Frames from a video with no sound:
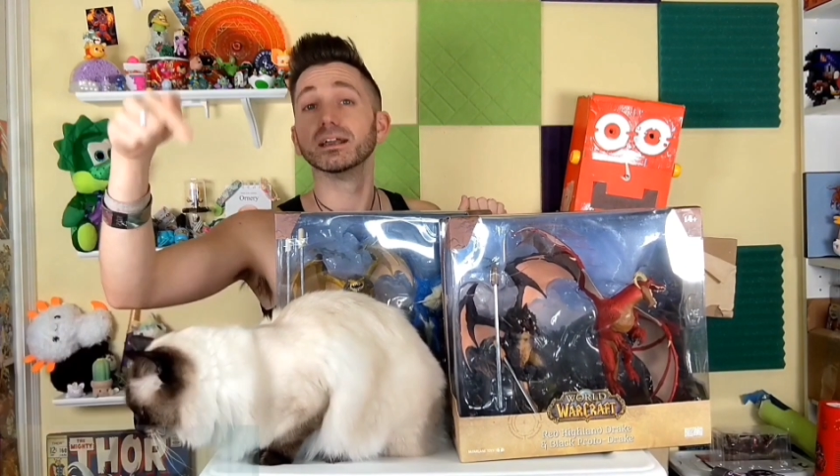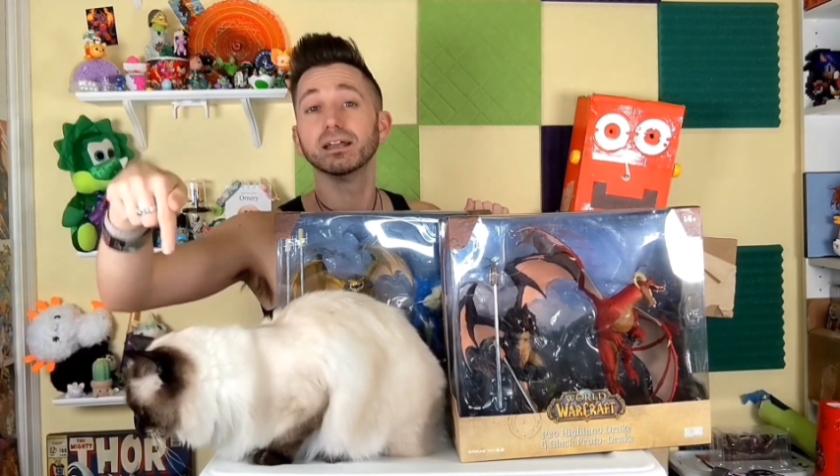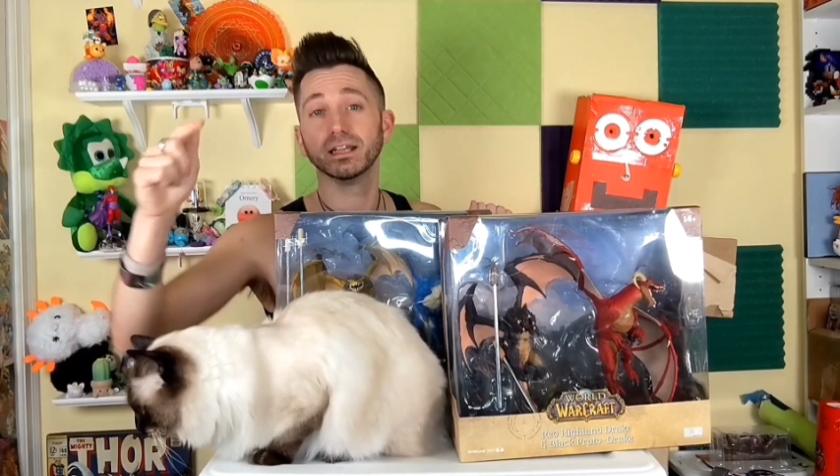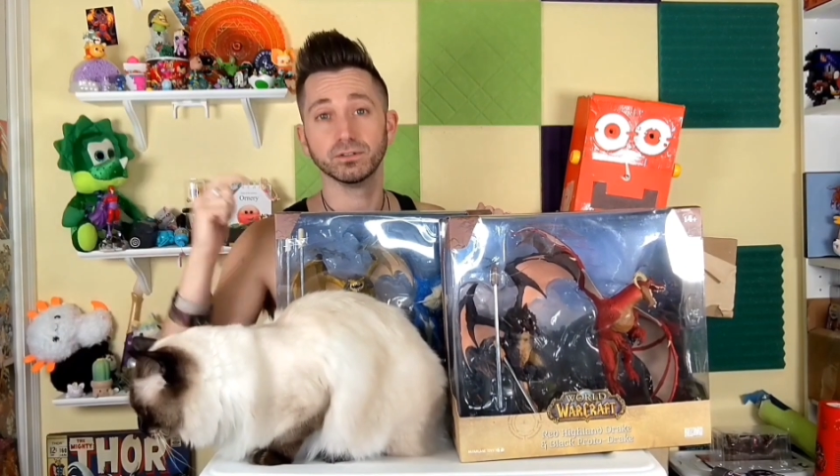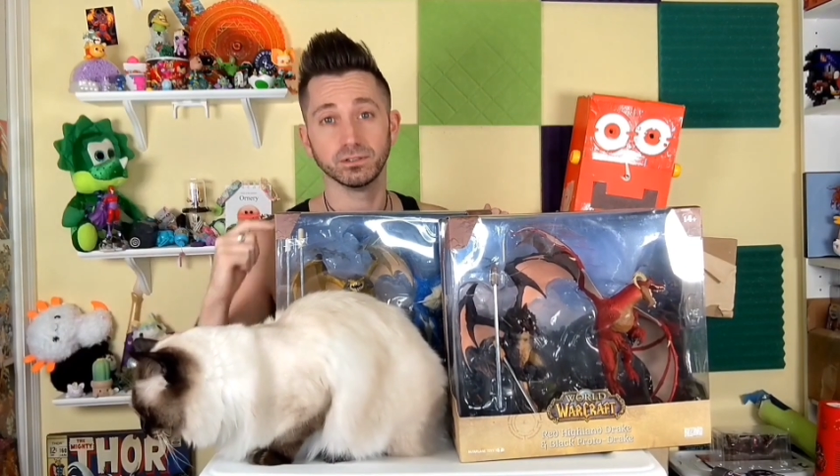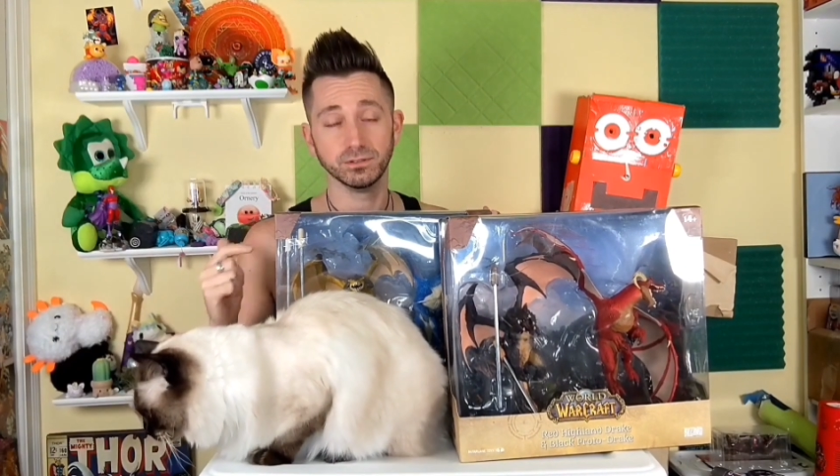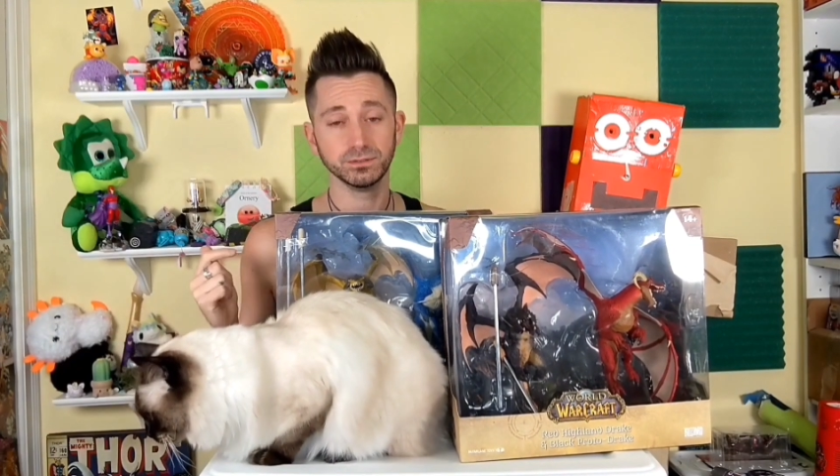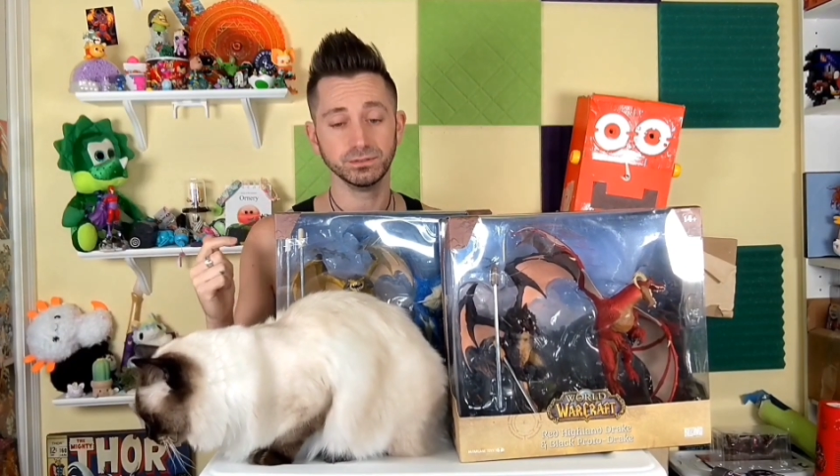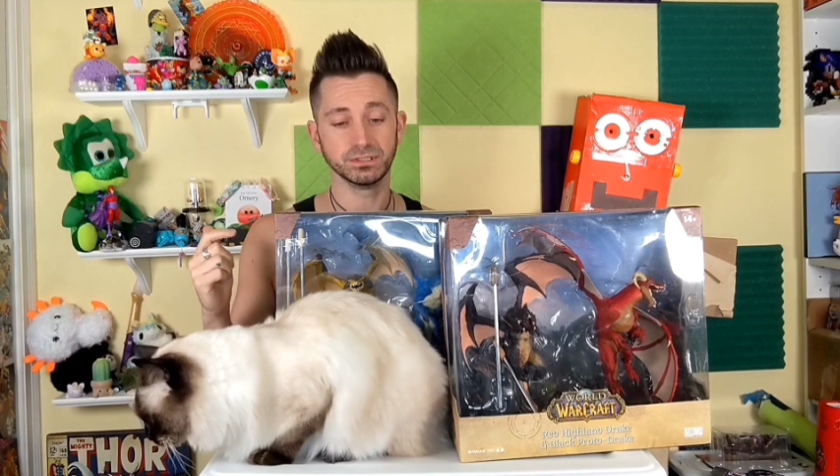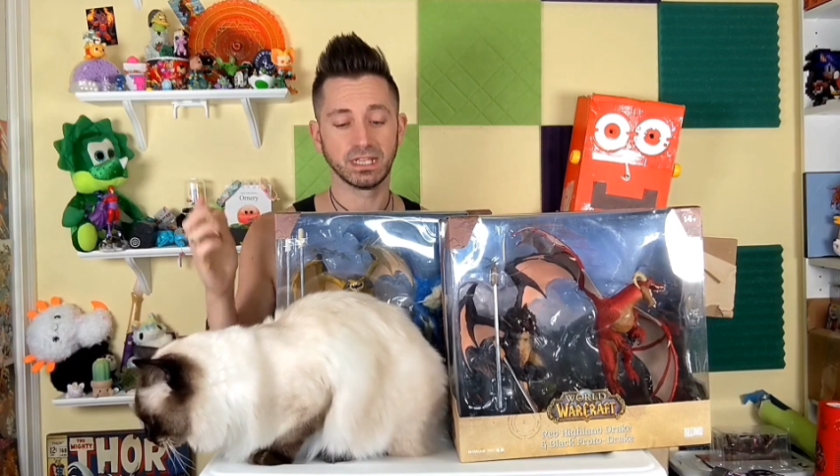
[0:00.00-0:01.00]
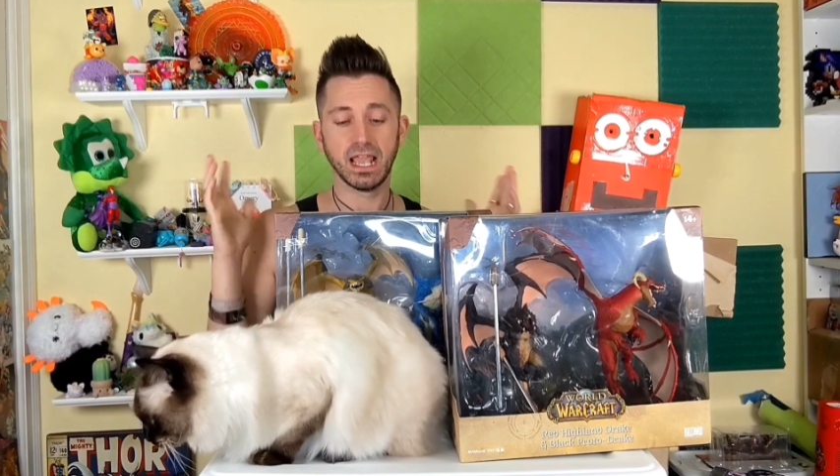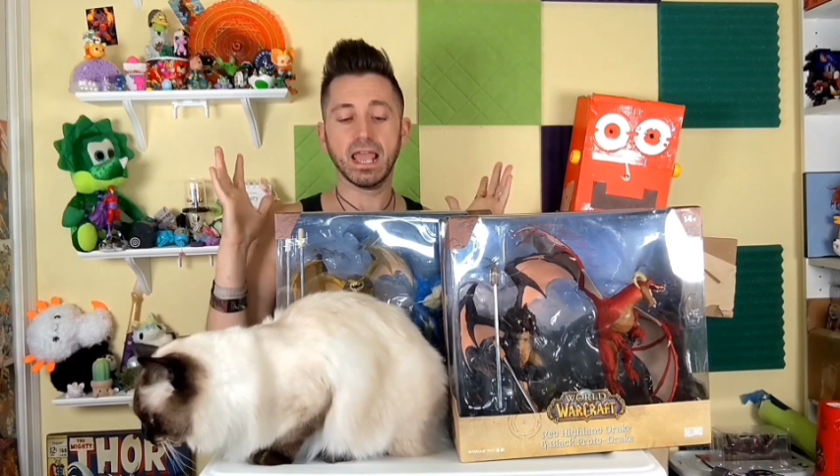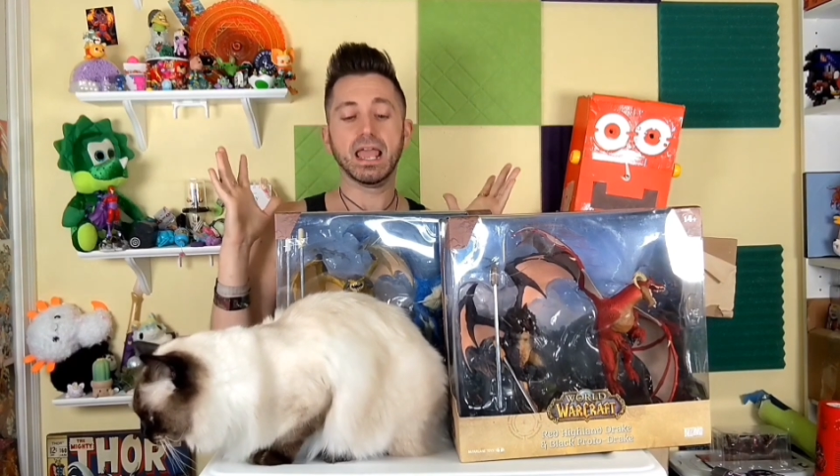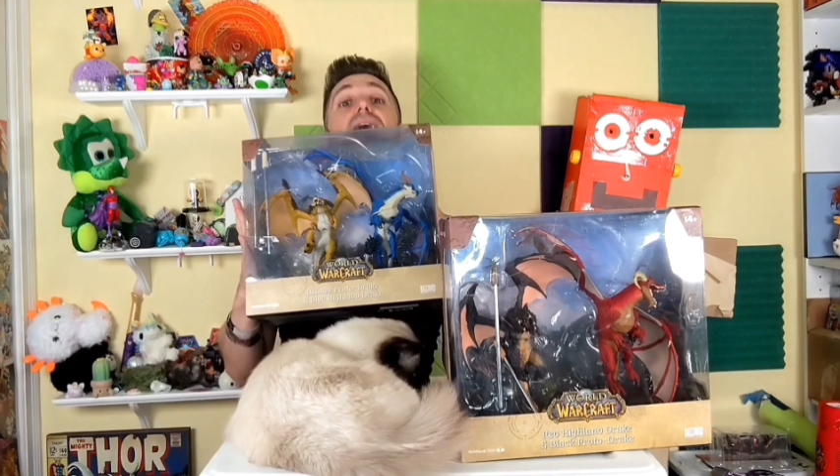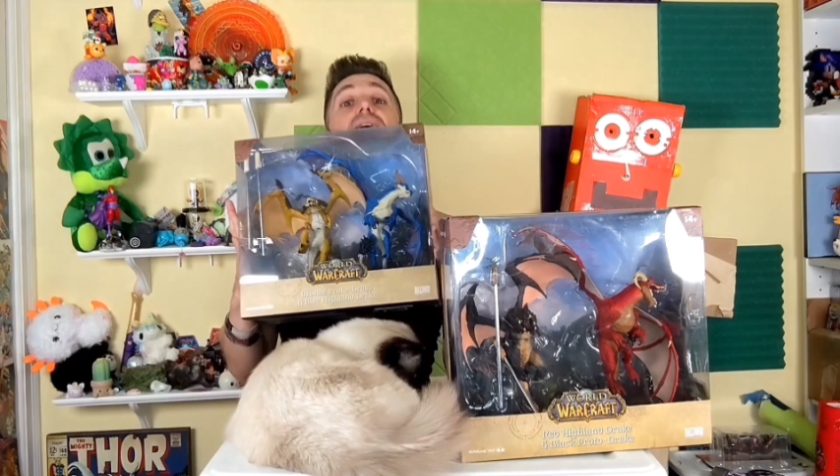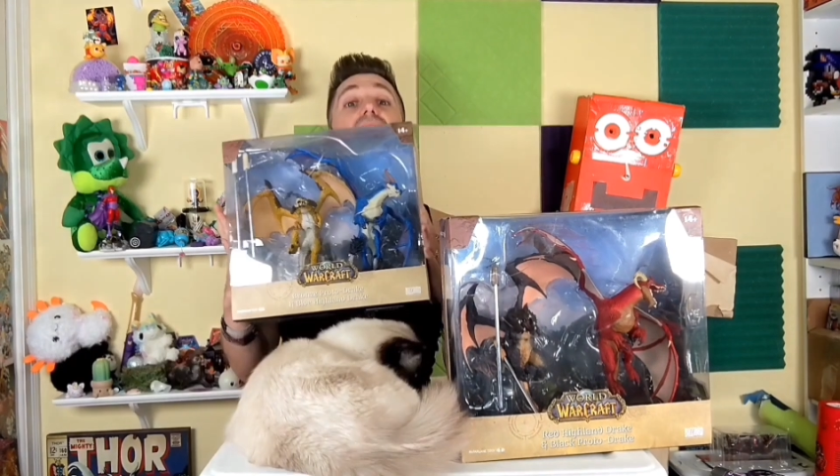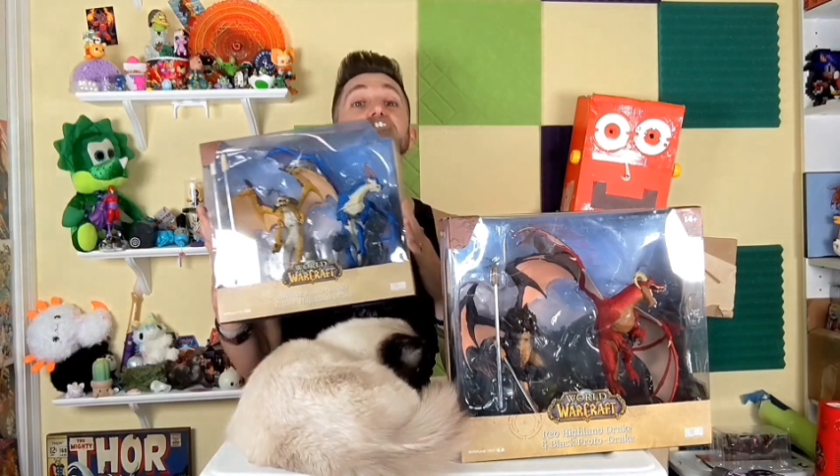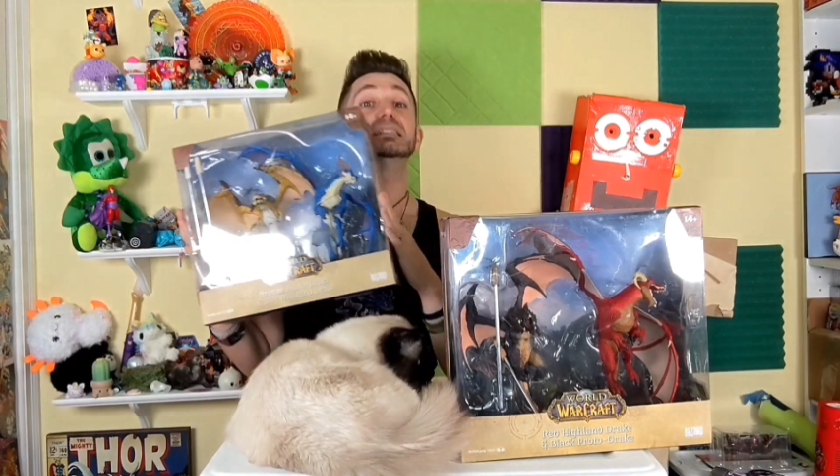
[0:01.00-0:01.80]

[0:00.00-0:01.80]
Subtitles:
and y'all know Zeus. And